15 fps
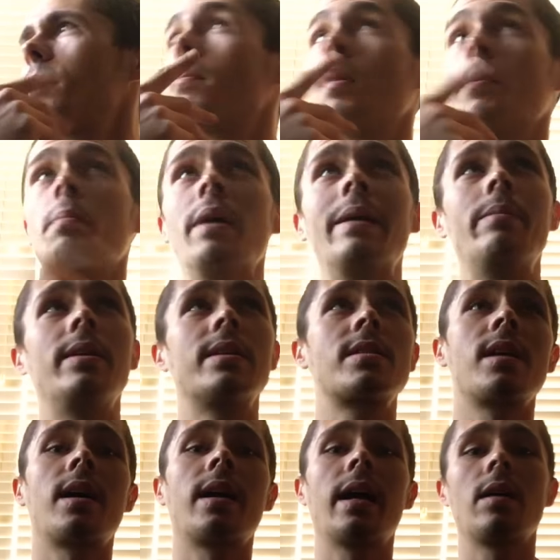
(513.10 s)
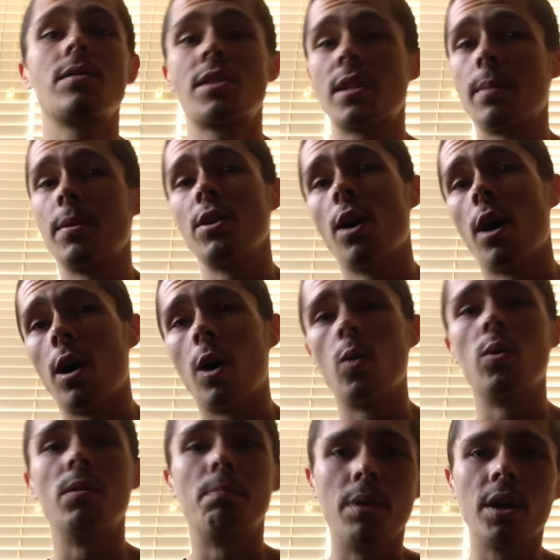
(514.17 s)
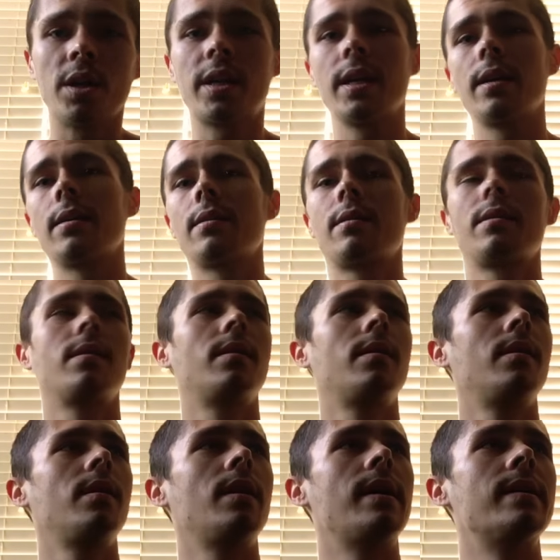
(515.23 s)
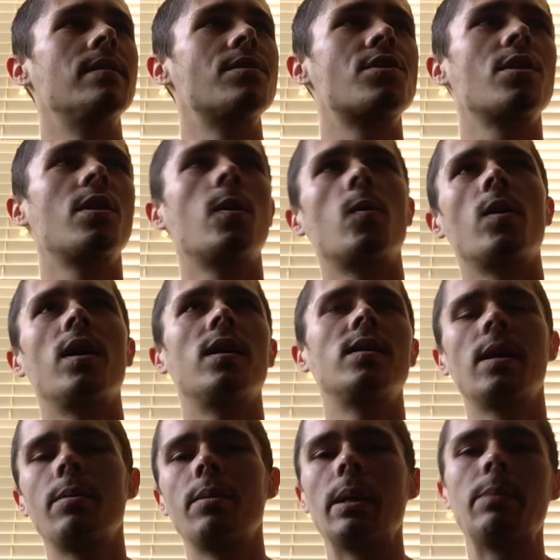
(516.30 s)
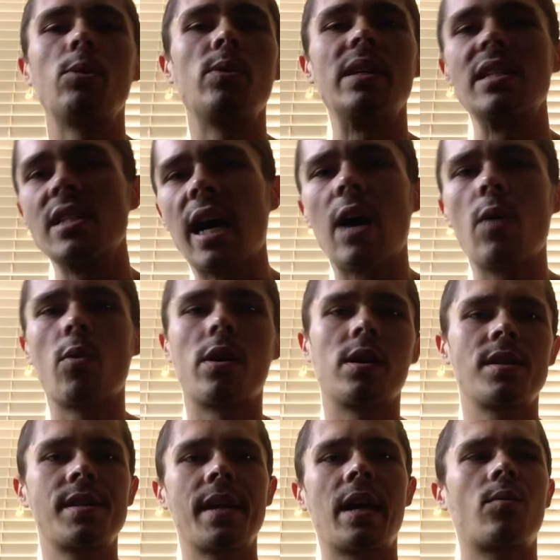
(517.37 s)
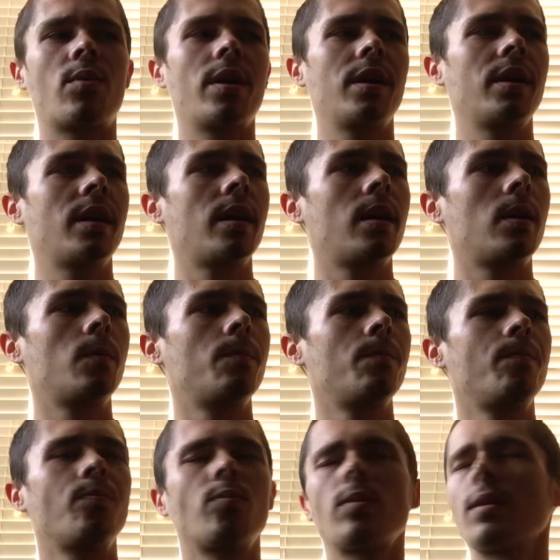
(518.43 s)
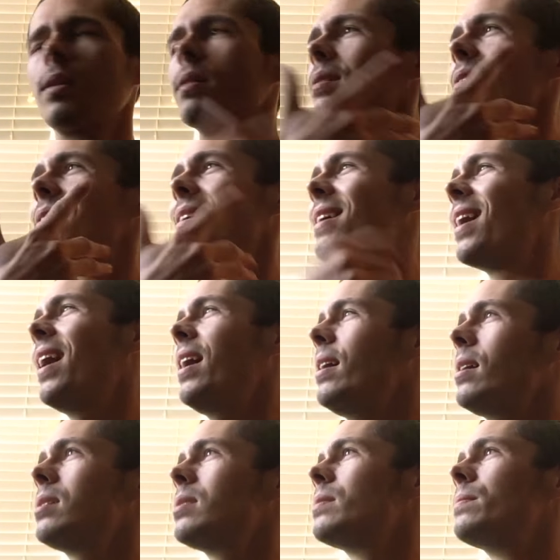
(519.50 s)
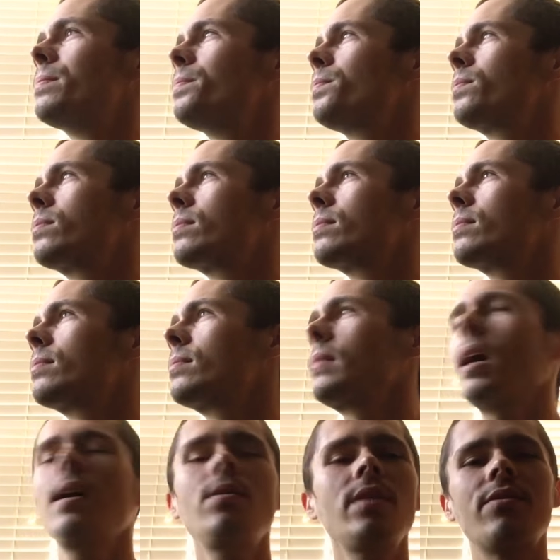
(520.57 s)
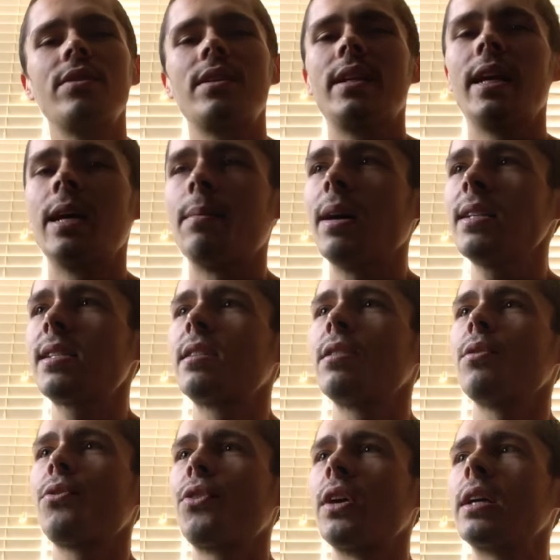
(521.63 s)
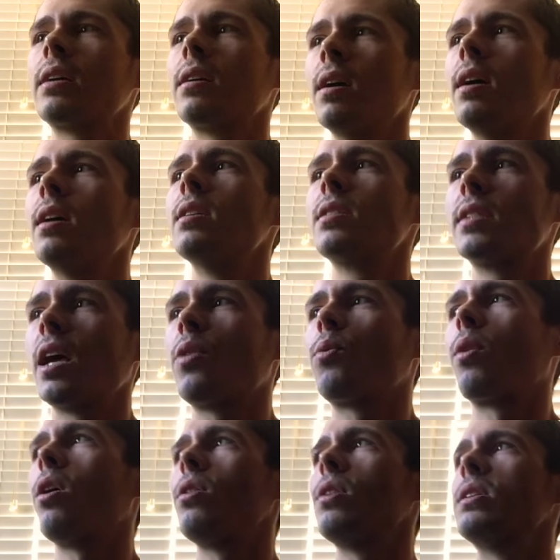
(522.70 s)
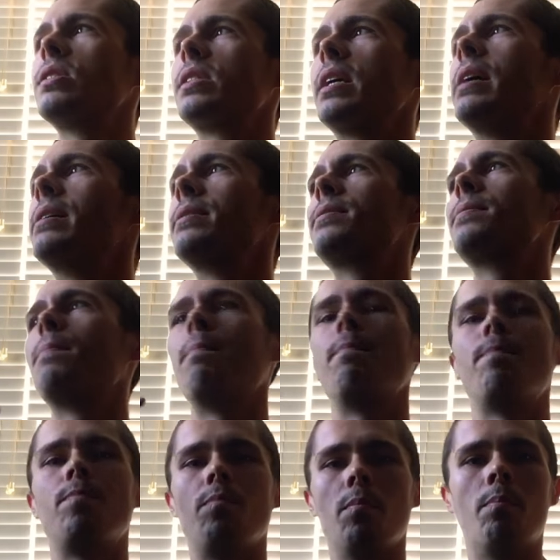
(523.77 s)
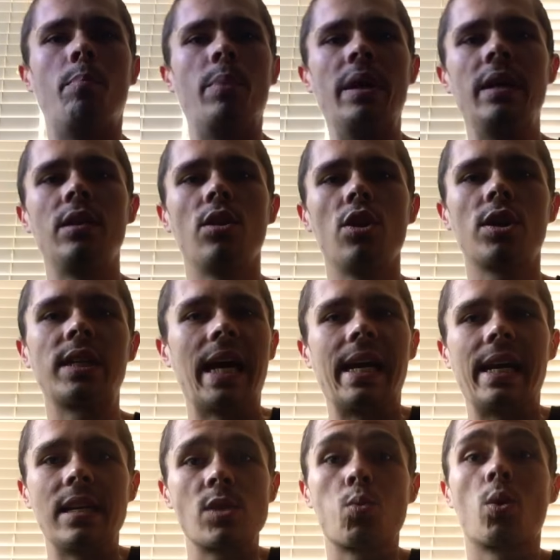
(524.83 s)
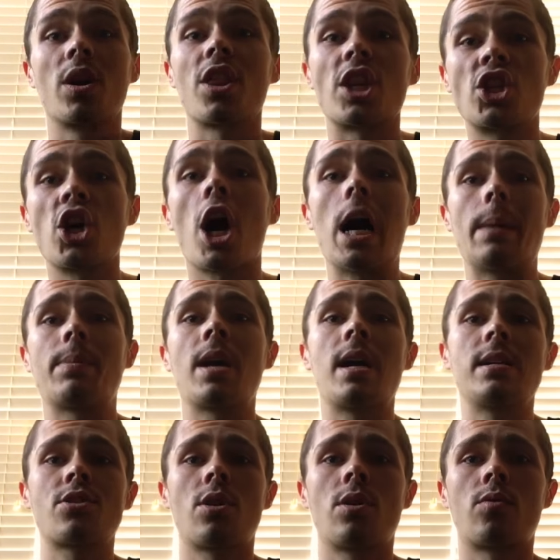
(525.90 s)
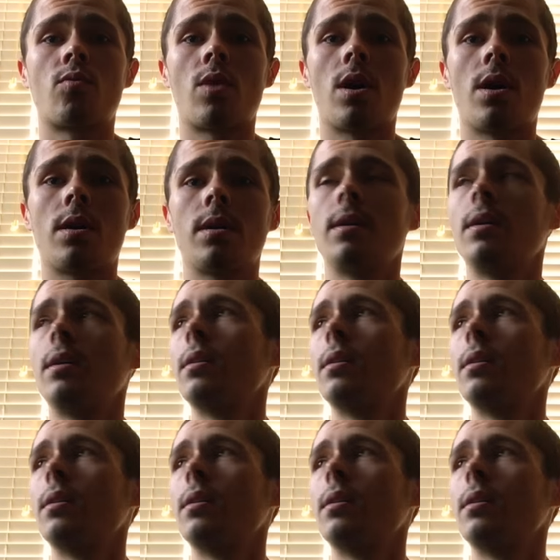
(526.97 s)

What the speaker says: But maybe it's not how some of y'all would book it. And so WWE is not where it's at right now. I don't give a damn. I still think Seth Rollins is being looked at as one of the top guys on Raw.